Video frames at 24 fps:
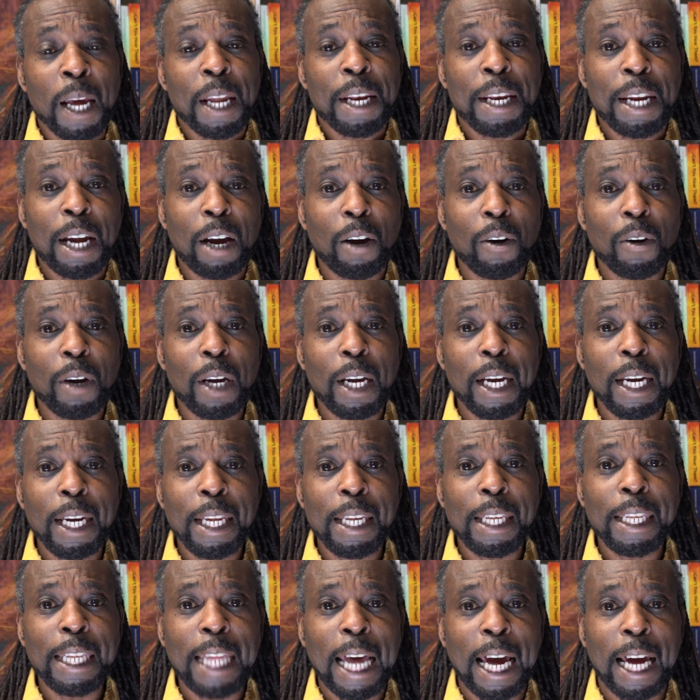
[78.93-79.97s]
Now,
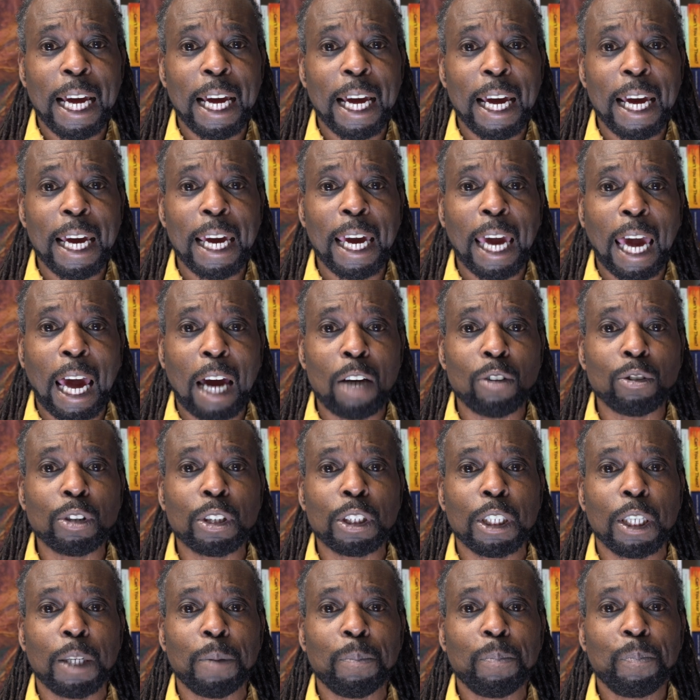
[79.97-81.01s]
in that
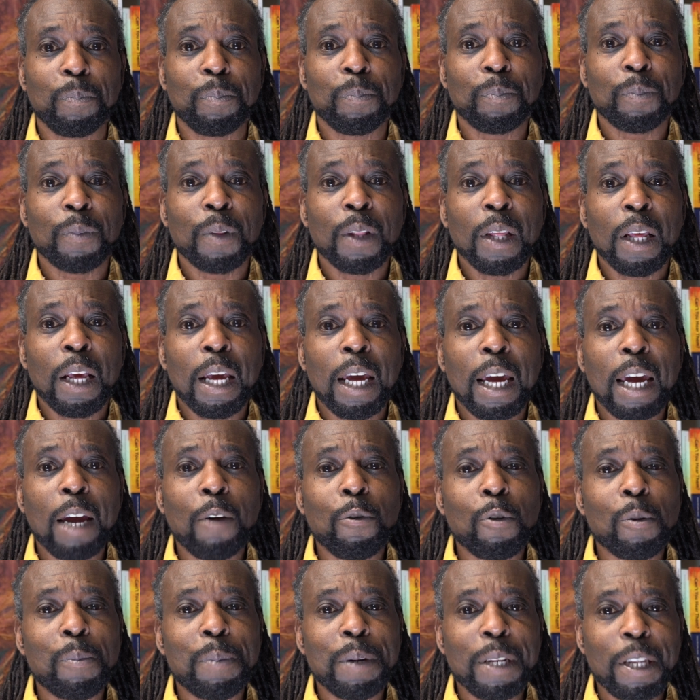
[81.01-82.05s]
encounter, it
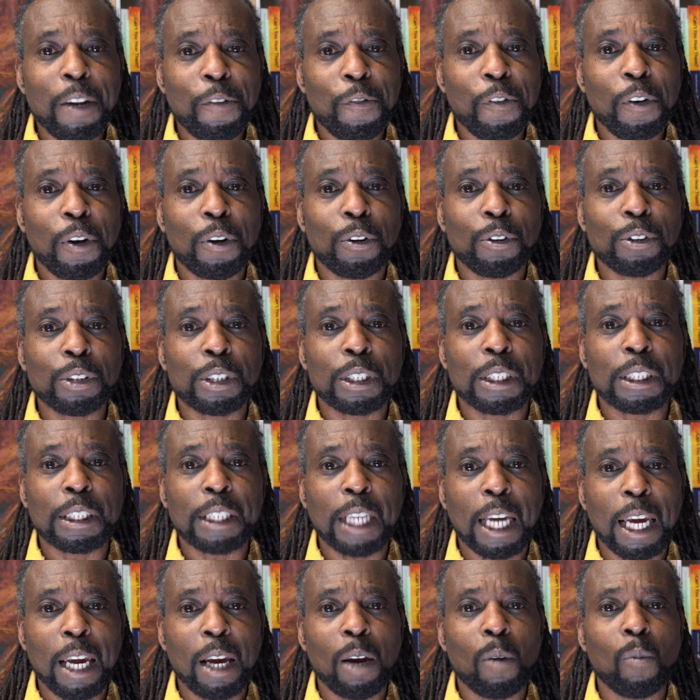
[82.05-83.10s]
would be difficult to
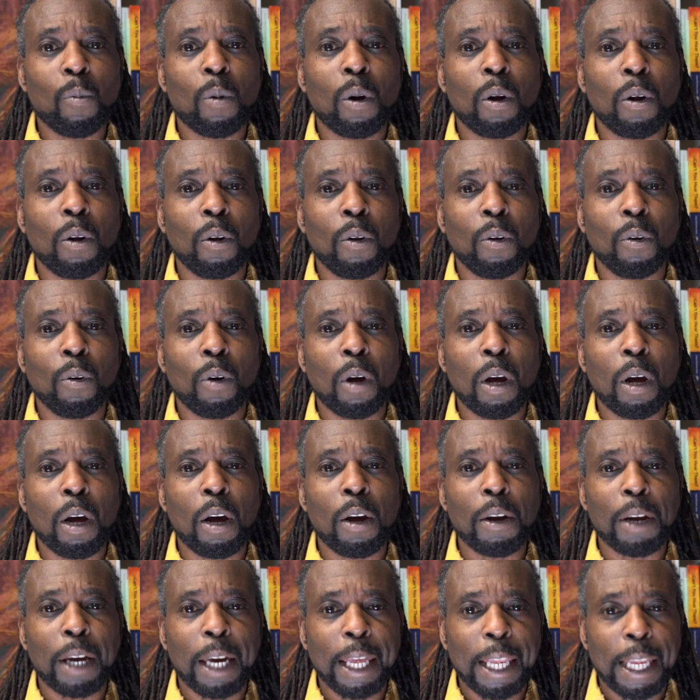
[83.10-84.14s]
say, well,
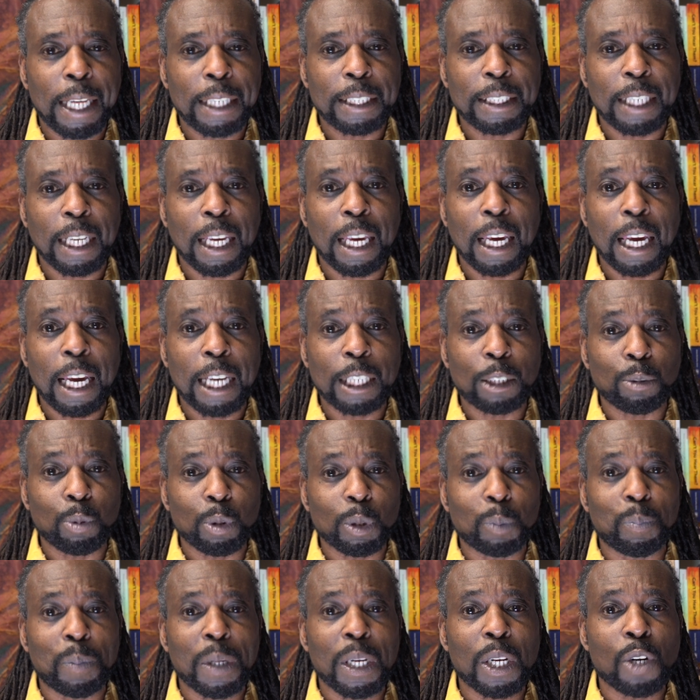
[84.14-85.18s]
okay, that second guest was
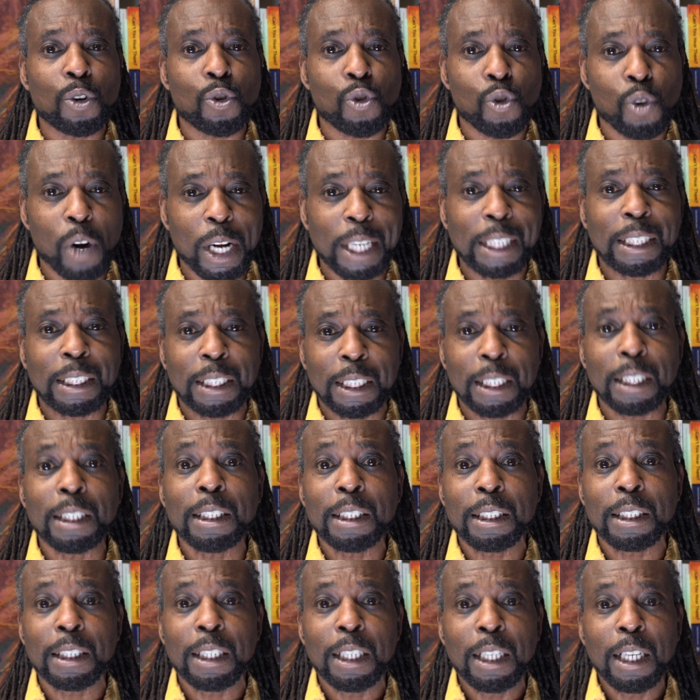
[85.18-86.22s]
being
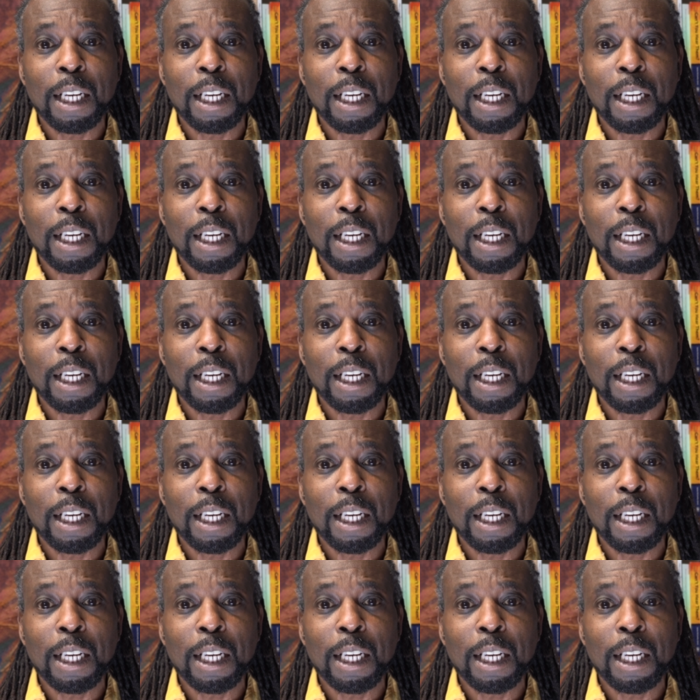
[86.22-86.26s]
racist